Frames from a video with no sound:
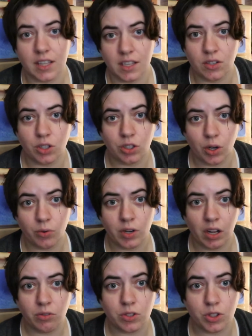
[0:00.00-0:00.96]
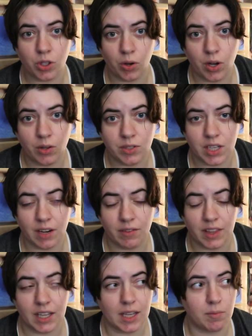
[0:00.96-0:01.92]
the show notes. Show notes and
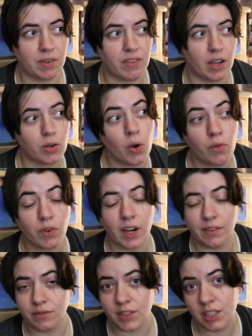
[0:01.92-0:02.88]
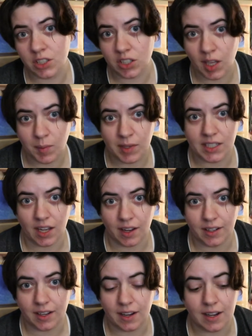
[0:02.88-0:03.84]
everything can be found over at
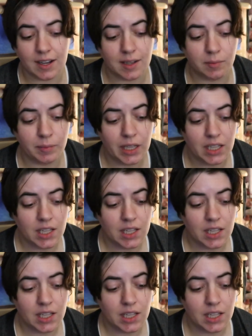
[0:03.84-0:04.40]
freakishlemon.com.